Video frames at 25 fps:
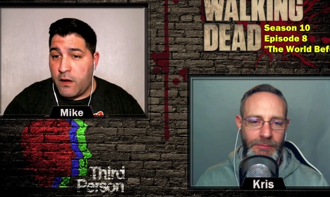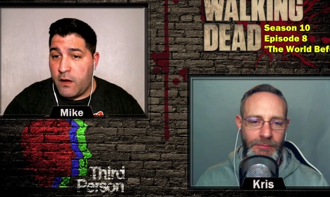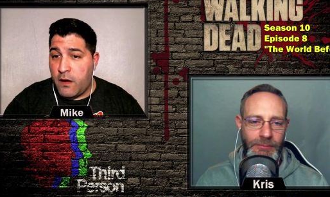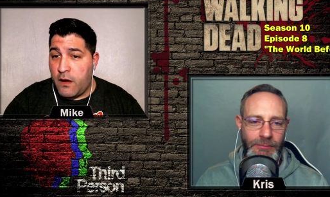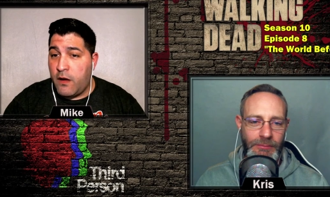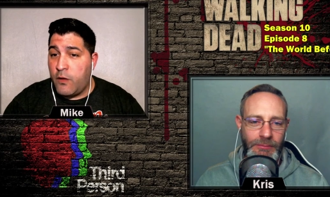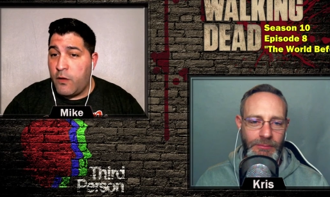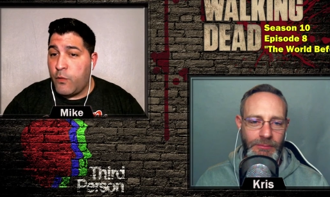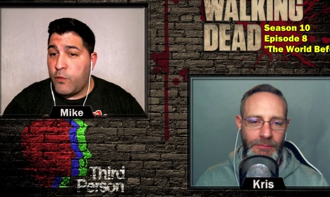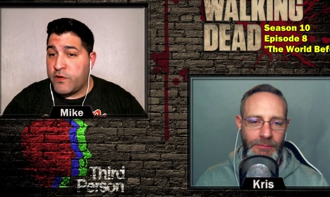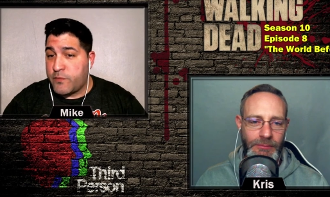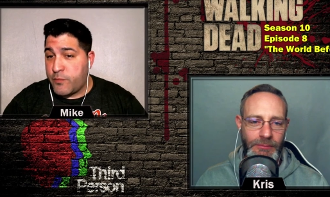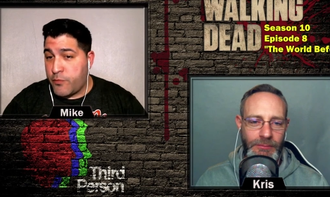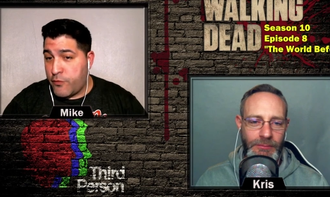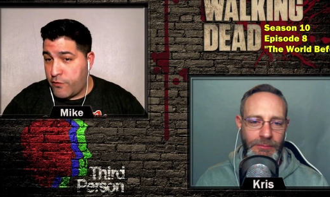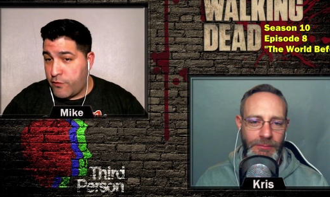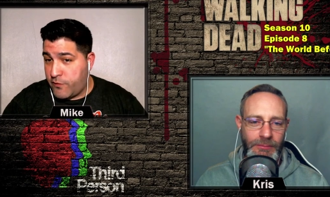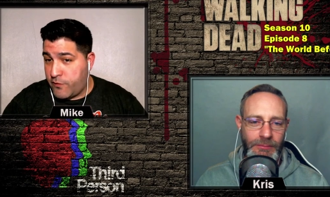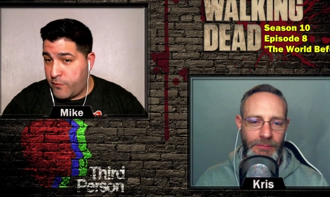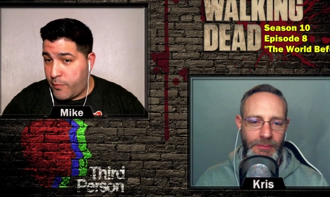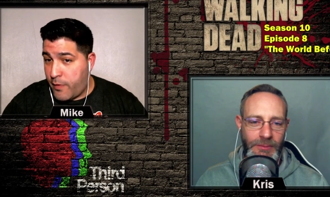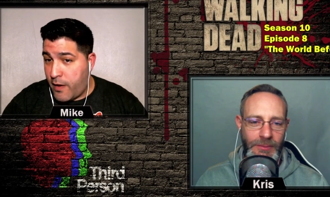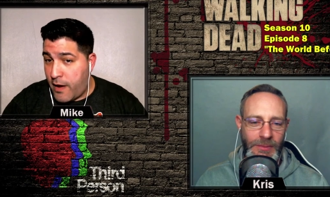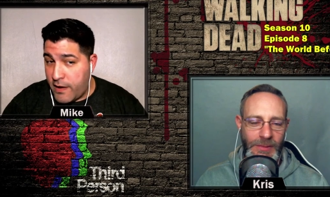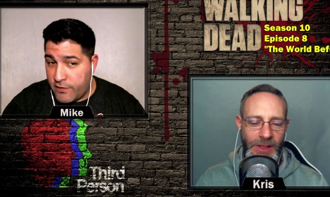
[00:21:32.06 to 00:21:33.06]
Speaker 1: a whisperer
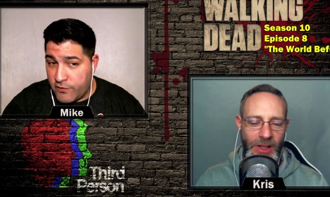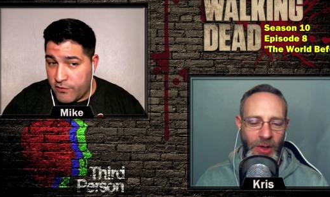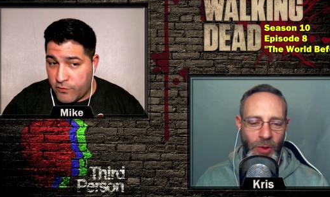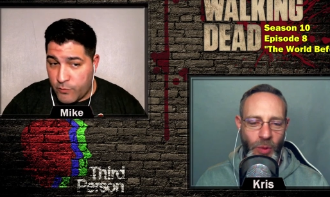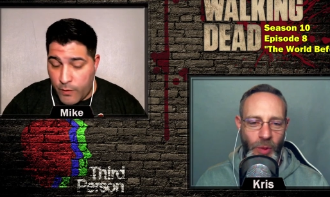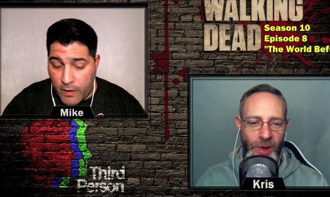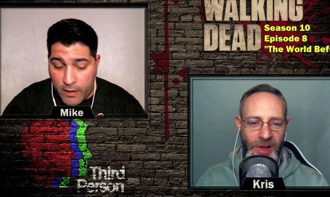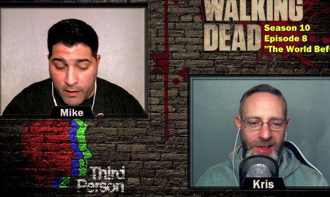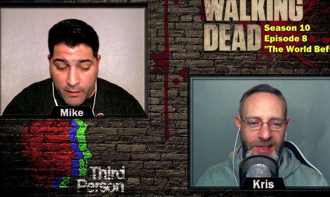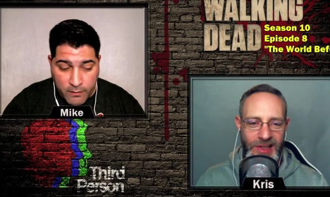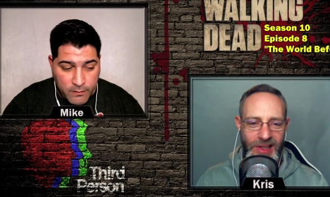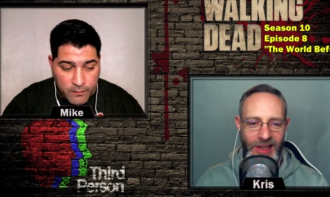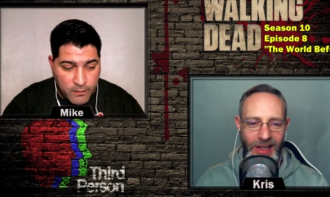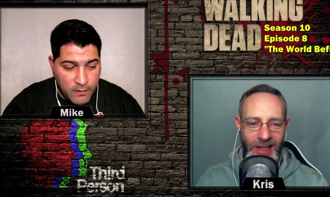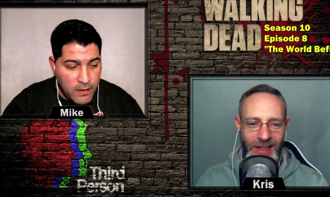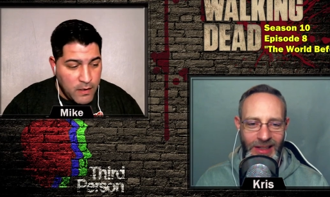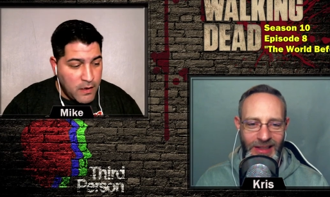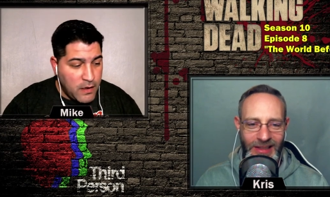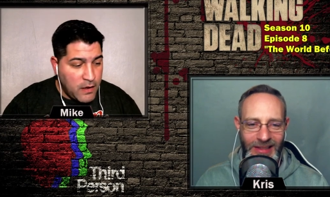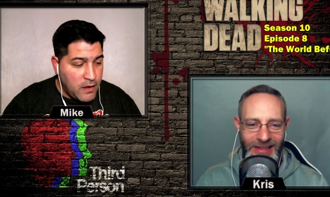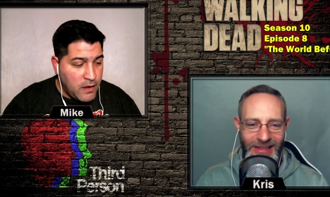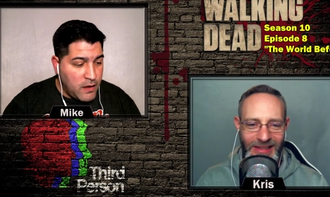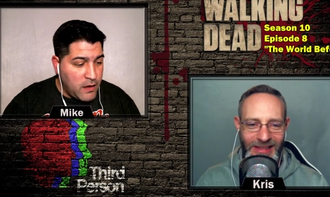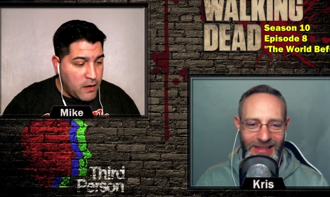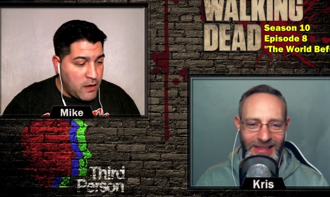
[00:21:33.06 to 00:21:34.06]
spy as well? whistler.
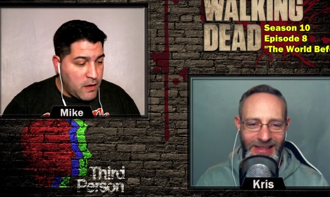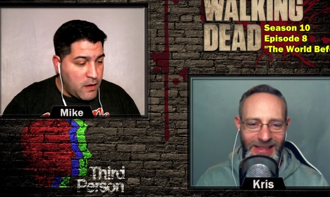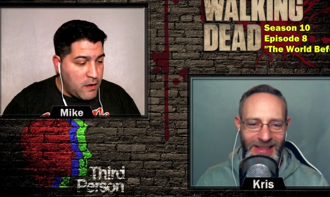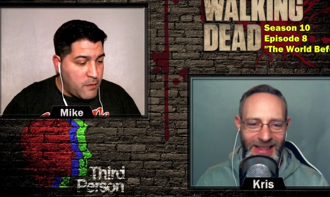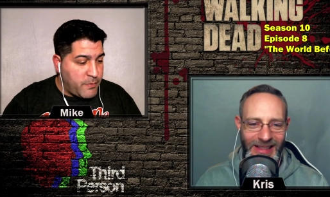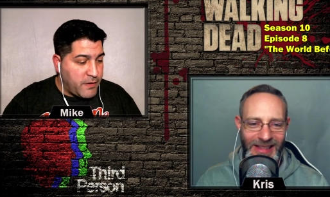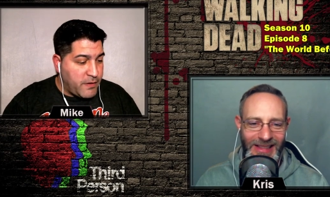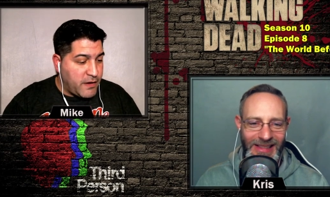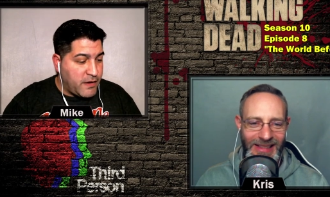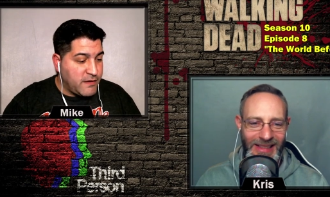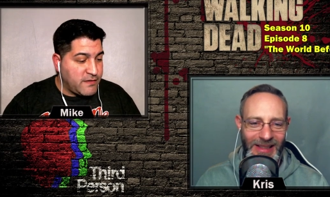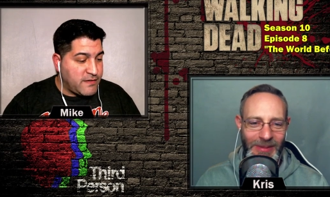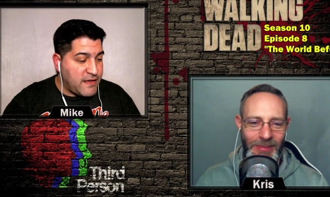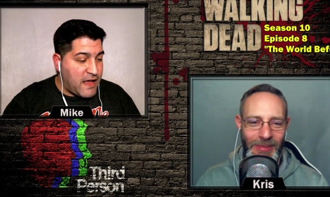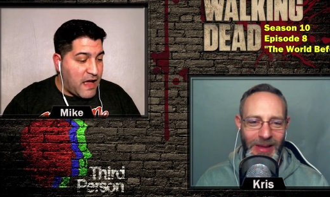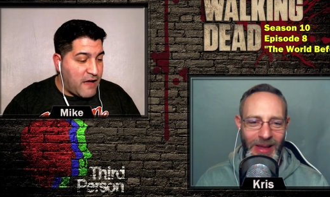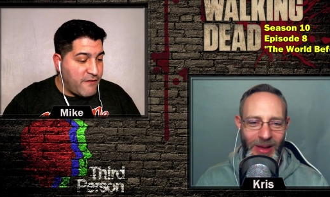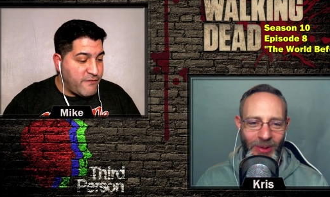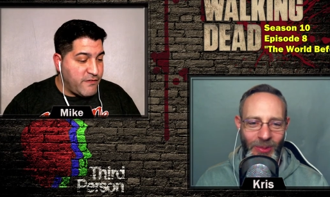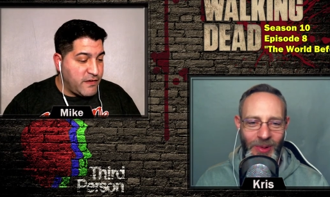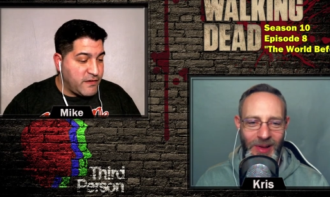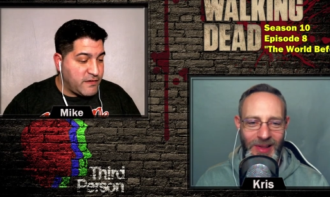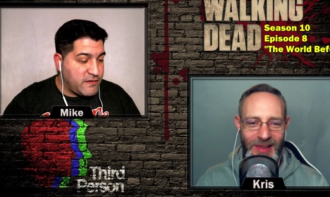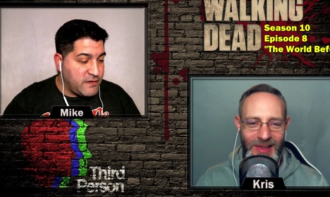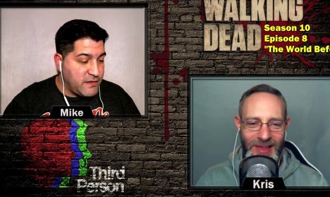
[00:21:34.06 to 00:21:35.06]
Because
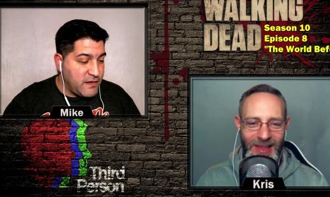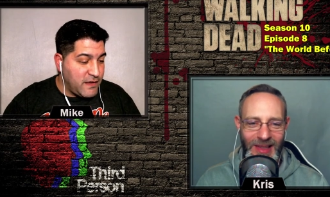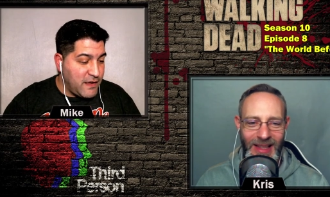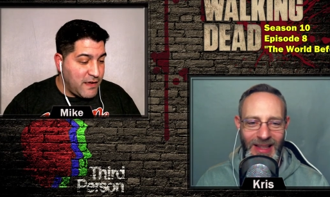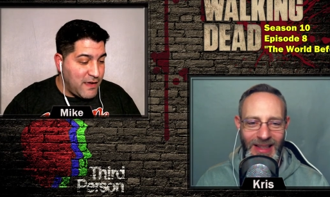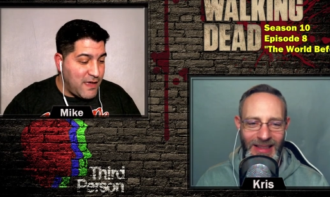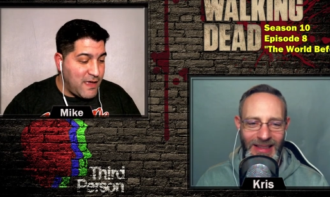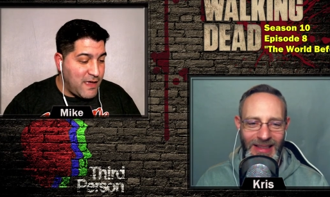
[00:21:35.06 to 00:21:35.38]
obviously,